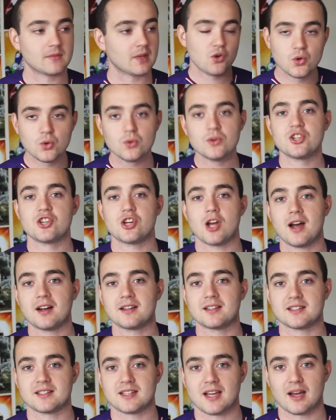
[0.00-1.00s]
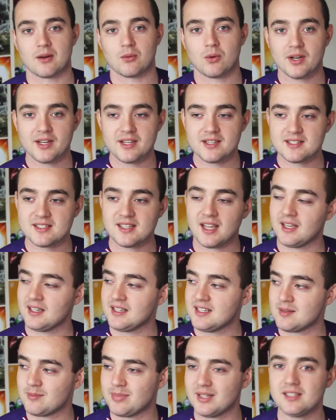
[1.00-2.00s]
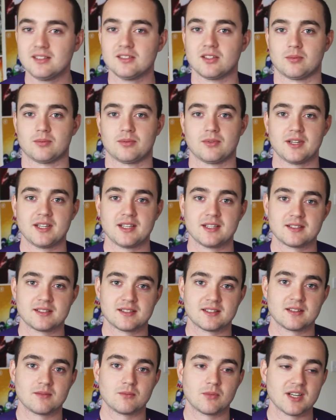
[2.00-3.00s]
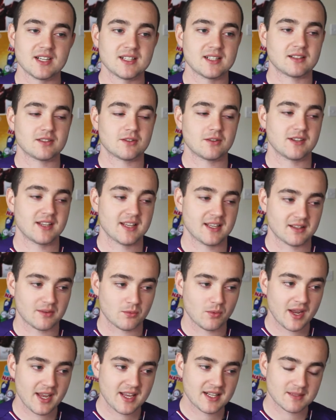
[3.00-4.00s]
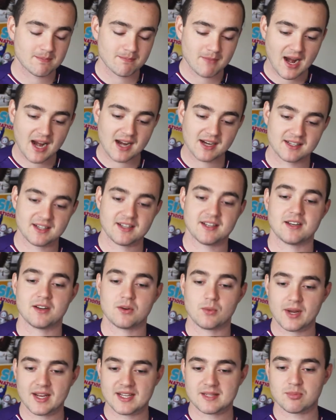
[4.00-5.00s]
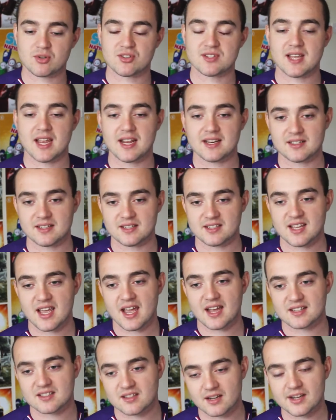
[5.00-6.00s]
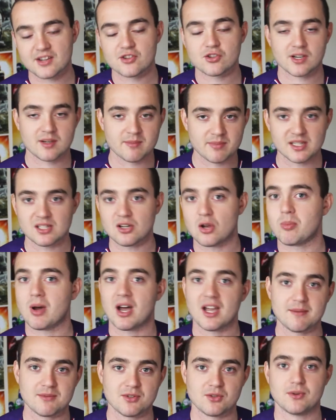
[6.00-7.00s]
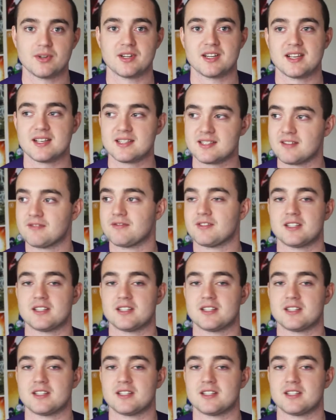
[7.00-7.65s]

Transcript: who is shocked at that? Why does that need a build up? Why is that sort of thing? The way it's marketed and the way it's presented, yeah, it's kind of trying to build up hype to it as if